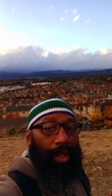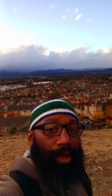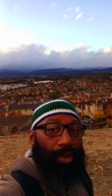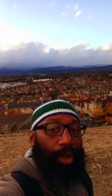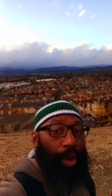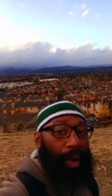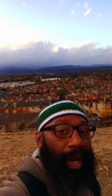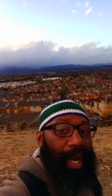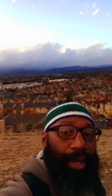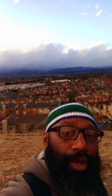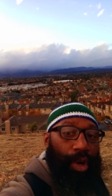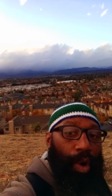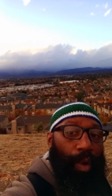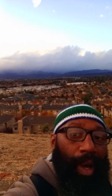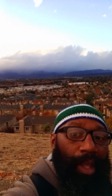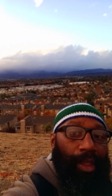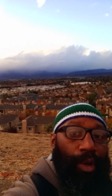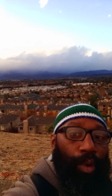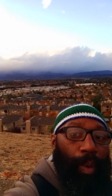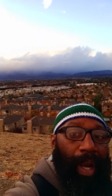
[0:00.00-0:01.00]
There ain't no
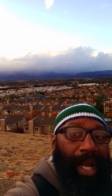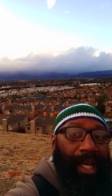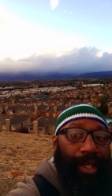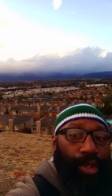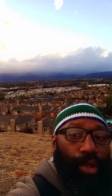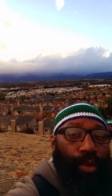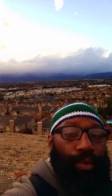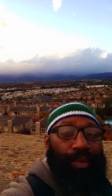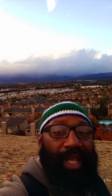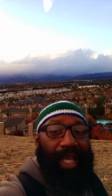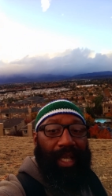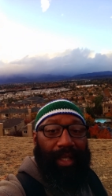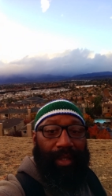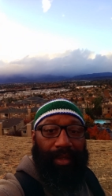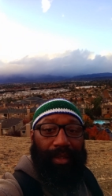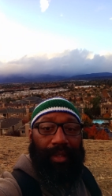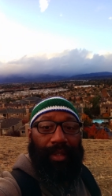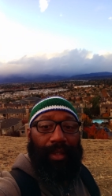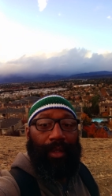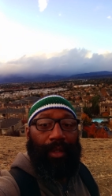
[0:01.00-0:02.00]
other way to
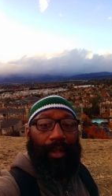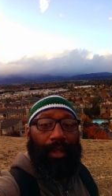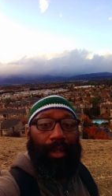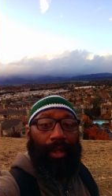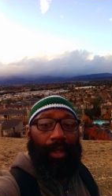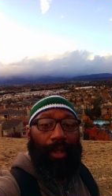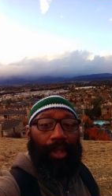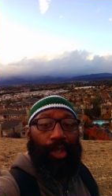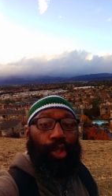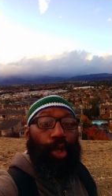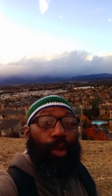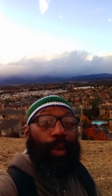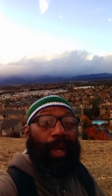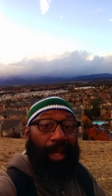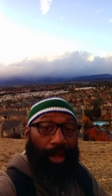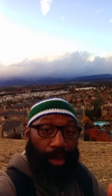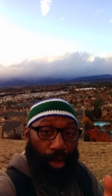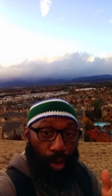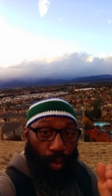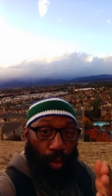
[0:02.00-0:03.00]
this. You
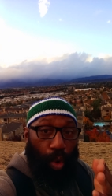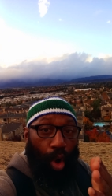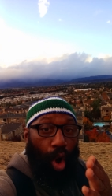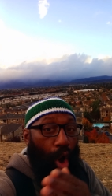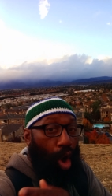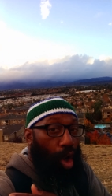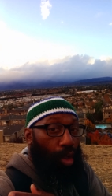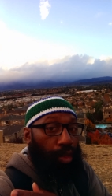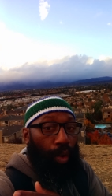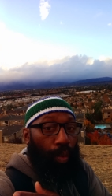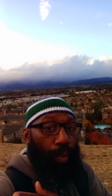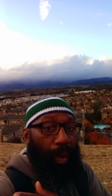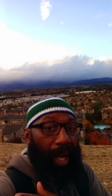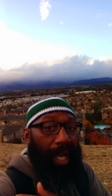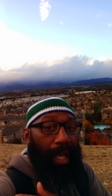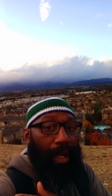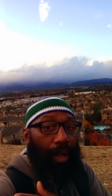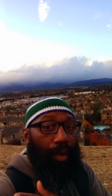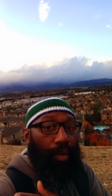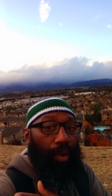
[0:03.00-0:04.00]
either all the
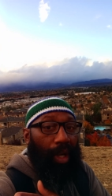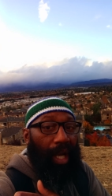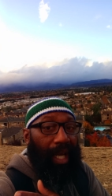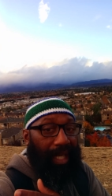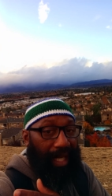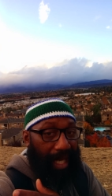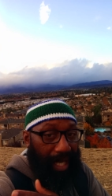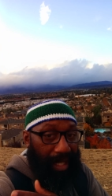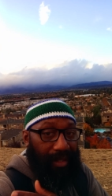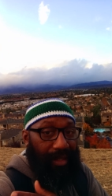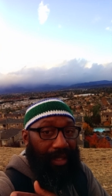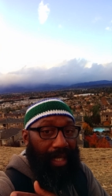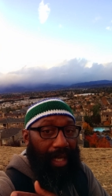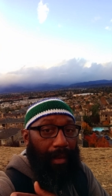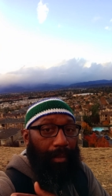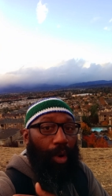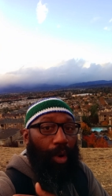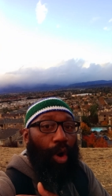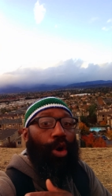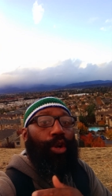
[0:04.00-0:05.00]
way against
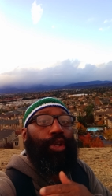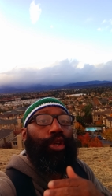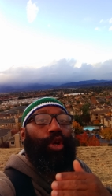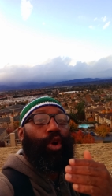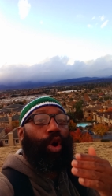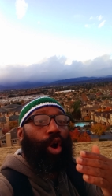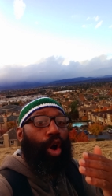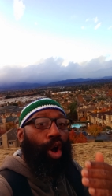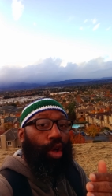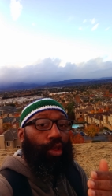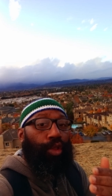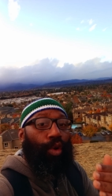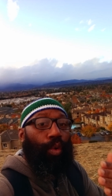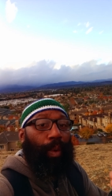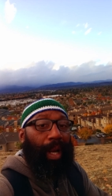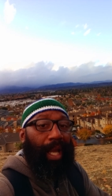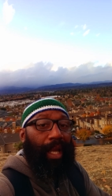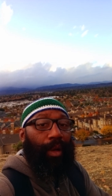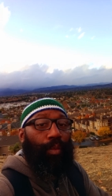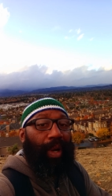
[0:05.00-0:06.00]
him or you're all the
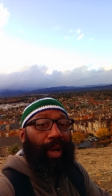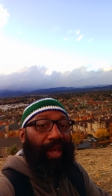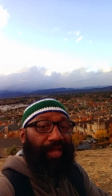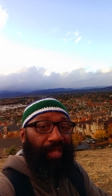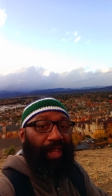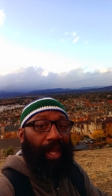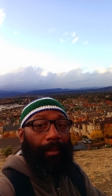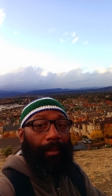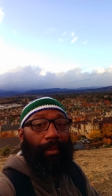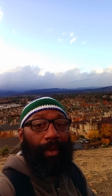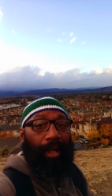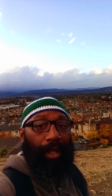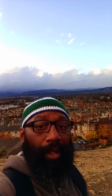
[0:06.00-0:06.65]
way with him.